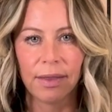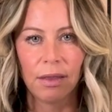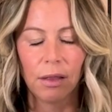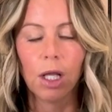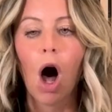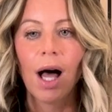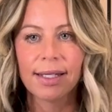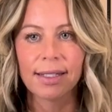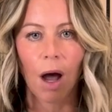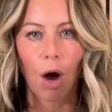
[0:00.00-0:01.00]

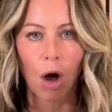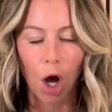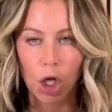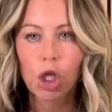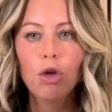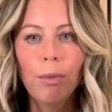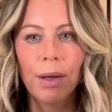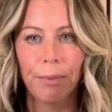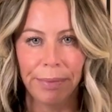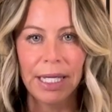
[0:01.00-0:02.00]
lost a
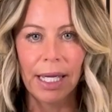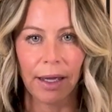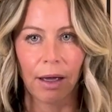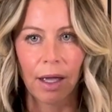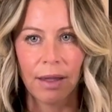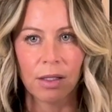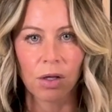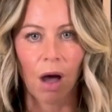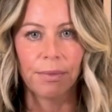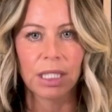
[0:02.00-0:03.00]
human being in this
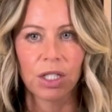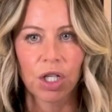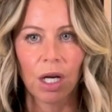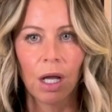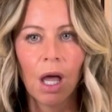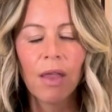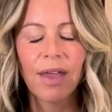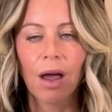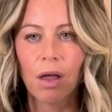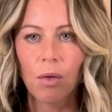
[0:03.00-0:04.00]
competition
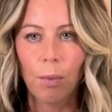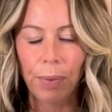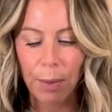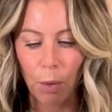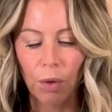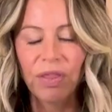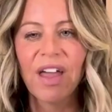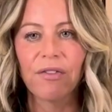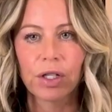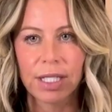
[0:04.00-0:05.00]
that people will
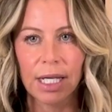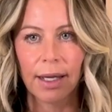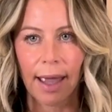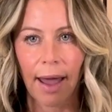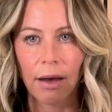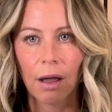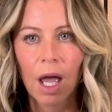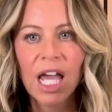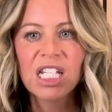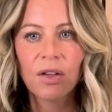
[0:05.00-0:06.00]
never see again.
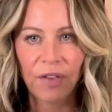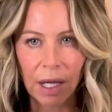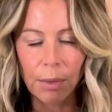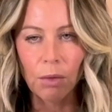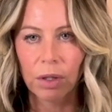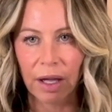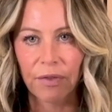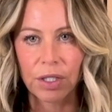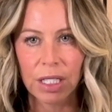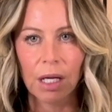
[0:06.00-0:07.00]
His family will
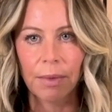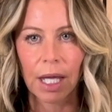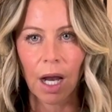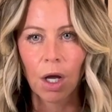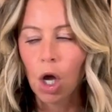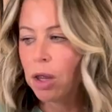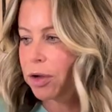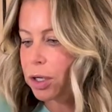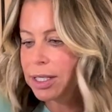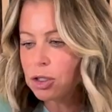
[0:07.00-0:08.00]
never see him again.
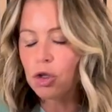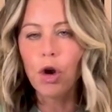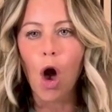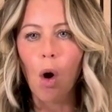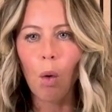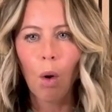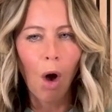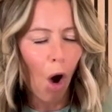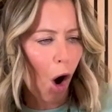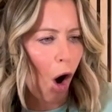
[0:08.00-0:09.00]
There is no
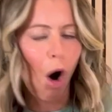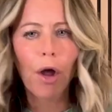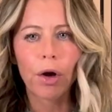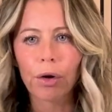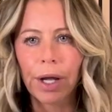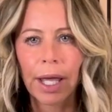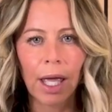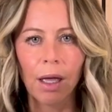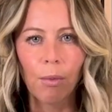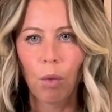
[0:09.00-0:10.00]
honoring
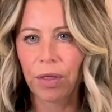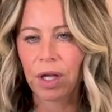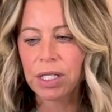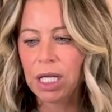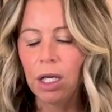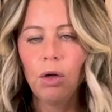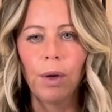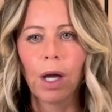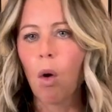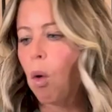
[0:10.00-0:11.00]
him with
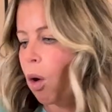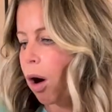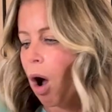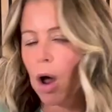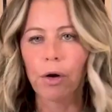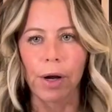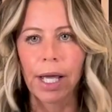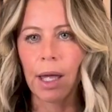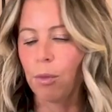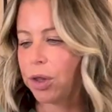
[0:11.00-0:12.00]
continuing or honoring
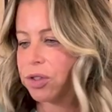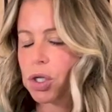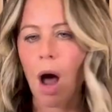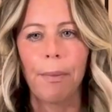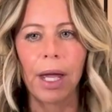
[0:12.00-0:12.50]
him with stopping.